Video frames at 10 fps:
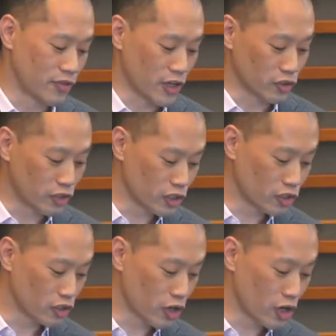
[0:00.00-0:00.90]
vaginal
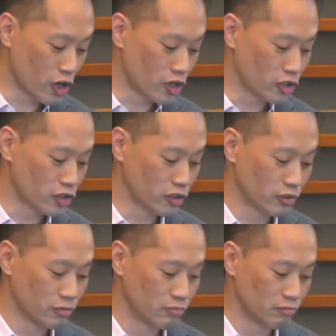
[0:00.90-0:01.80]
discharge,
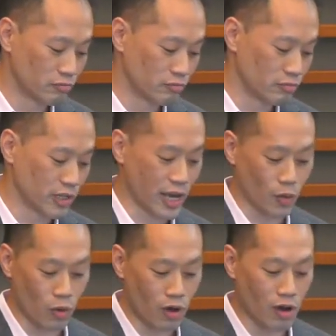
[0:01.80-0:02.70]
you can't
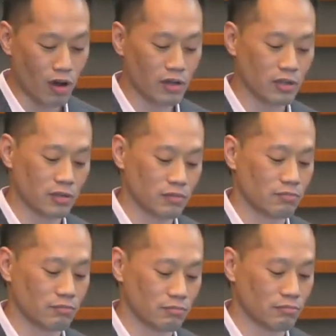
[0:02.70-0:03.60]
walk,
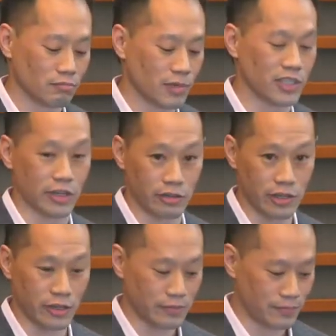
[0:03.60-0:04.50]
et cetera, et cetera.